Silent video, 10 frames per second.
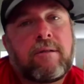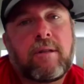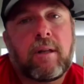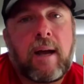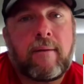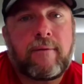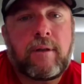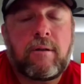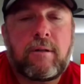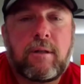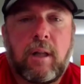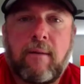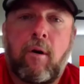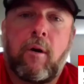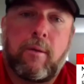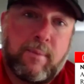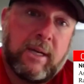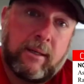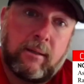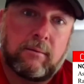you still have, you know, you still have all the
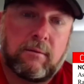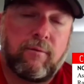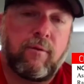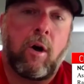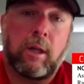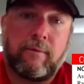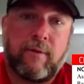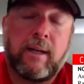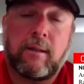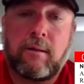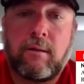big fall events.